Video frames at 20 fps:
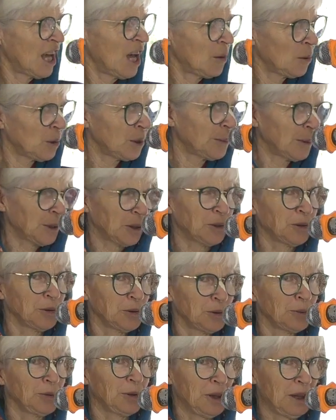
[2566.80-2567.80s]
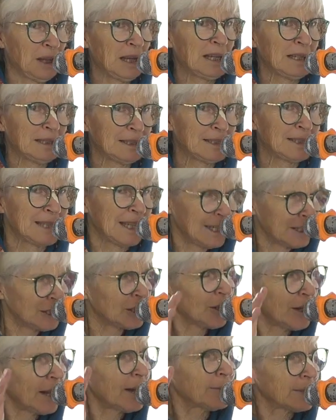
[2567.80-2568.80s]
what am I going to do with these?
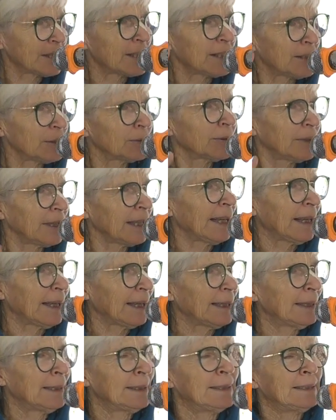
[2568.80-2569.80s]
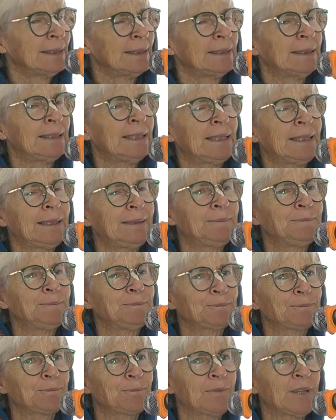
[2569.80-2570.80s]
So they were still there.
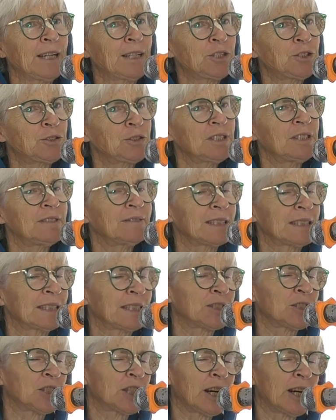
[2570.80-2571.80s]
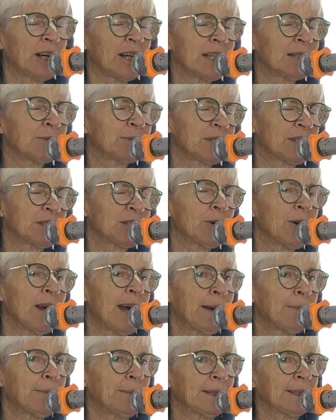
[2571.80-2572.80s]
And Srinivasacharya was so
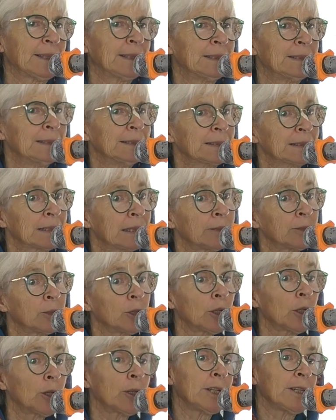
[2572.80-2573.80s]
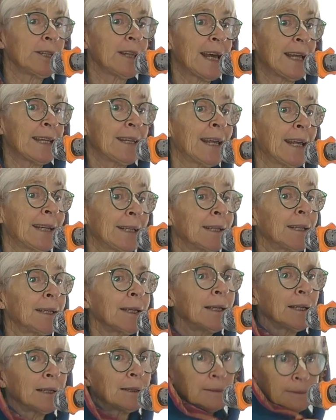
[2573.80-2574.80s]
happy. But not only that, that
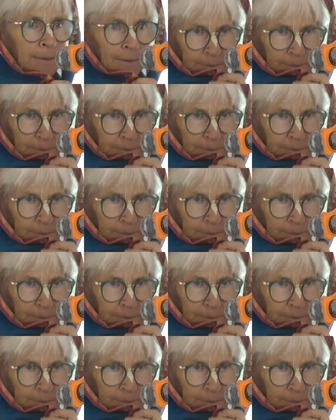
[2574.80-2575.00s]
king